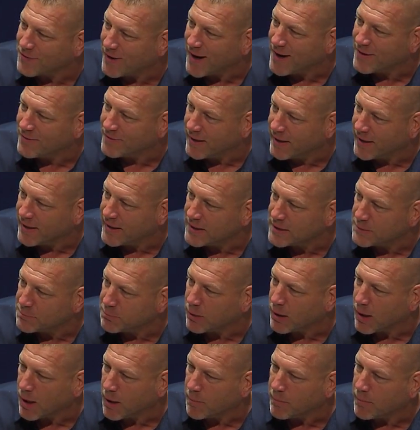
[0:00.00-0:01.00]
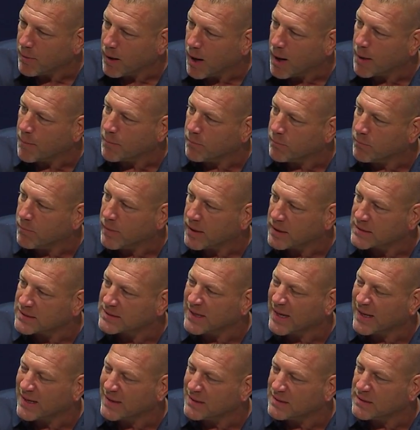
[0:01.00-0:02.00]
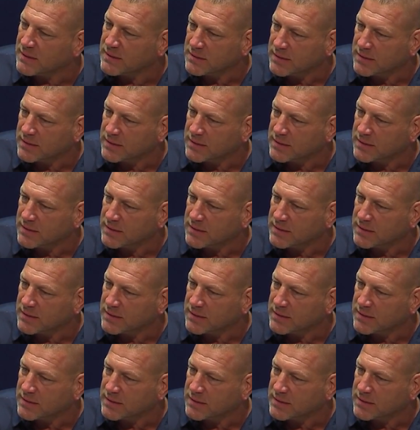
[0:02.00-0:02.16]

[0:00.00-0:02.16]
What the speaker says: 5 days, but I'm excited to